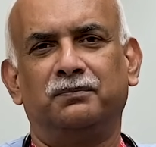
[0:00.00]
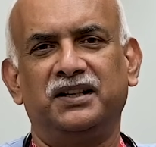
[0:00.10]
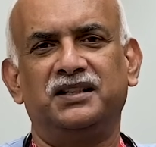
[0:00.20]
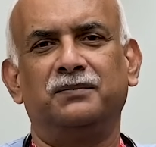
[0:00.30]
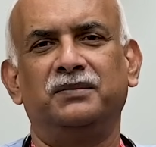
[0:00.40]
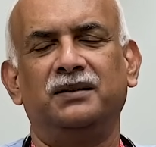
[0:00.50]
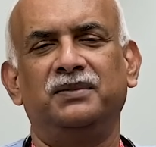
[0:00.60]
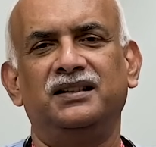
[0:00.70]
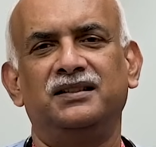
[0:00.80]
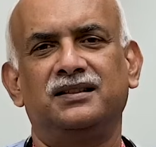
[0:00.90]
preterm
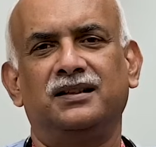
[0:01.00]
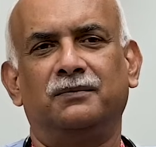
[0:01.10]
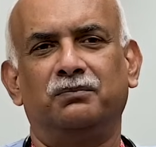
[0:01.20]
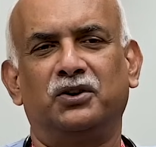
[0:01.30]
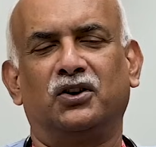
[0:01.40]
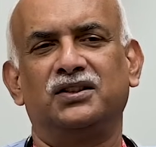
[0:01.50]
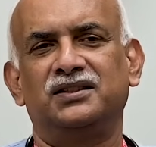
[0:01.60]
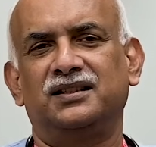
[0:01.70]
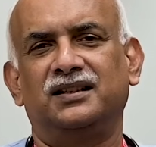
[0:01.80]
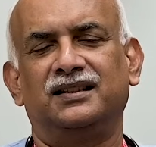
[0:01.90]
babies,
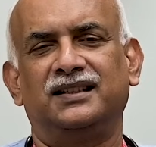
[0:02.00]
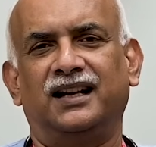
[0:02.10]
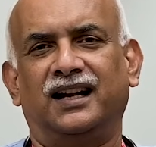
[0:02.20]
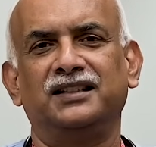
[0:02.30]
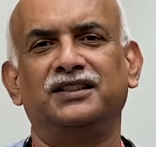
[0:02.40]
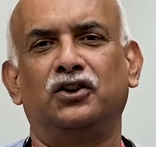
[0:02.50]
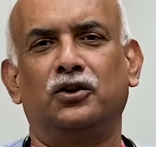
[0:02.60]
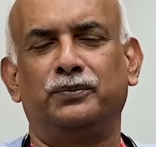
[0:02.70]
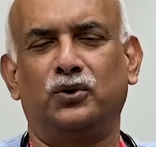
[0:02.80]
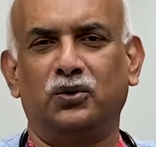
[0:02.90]
because their lungs are
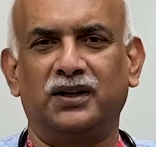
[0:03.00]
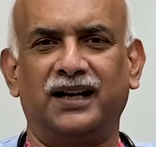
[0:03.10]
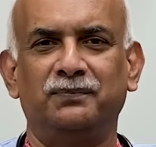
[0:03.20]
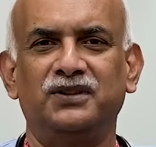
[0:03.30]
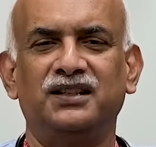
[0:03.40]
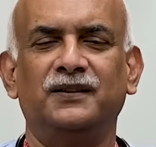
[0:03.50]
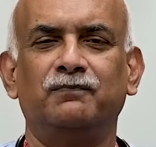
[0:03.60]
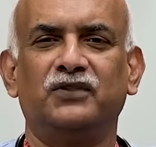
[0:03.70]
not programmed